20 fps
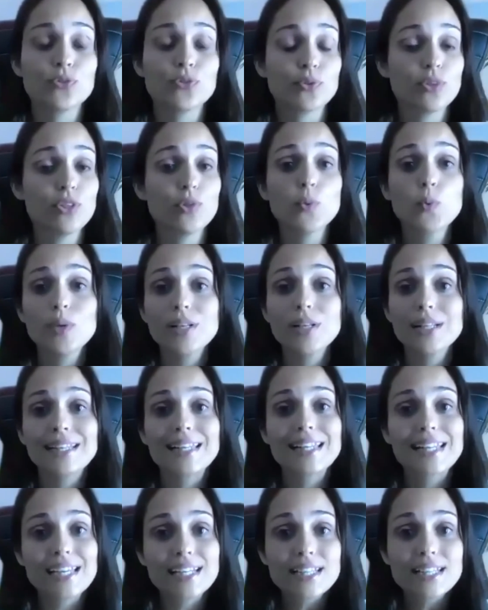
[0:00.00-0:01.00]
You will
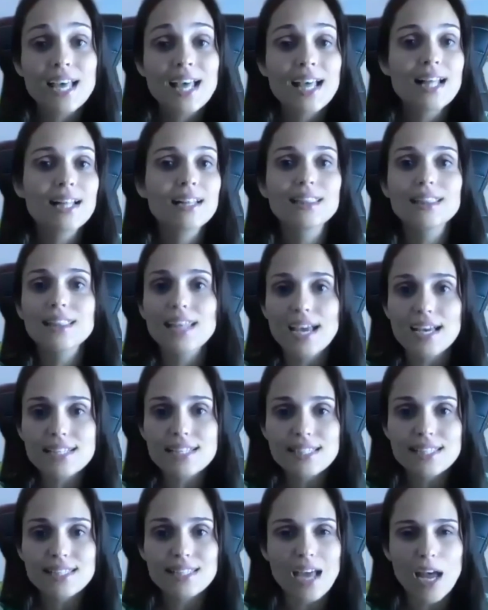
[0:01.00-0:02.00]
need less
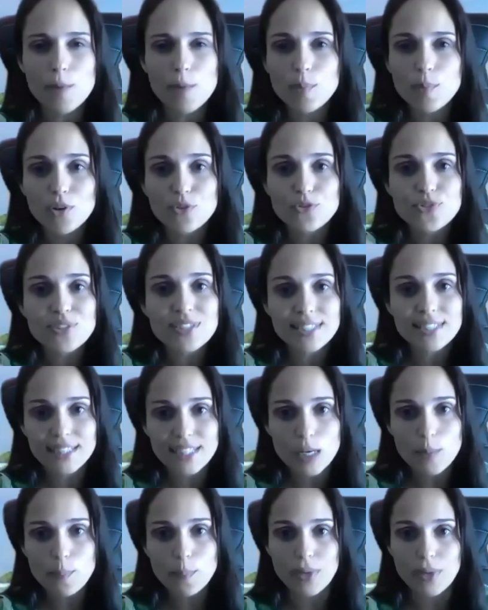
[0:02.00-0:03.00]
time of
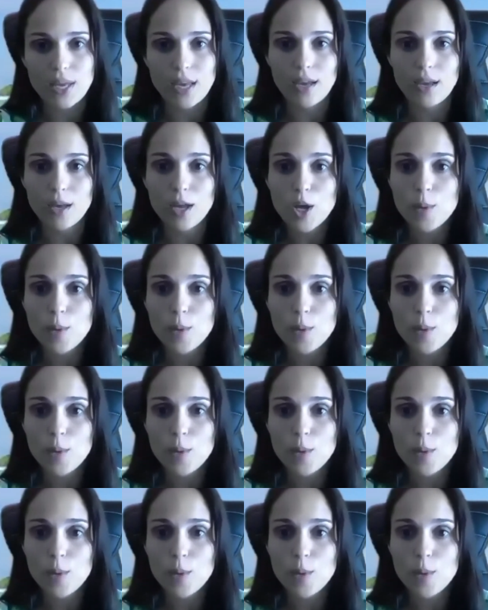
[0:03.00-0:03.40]
sleeping,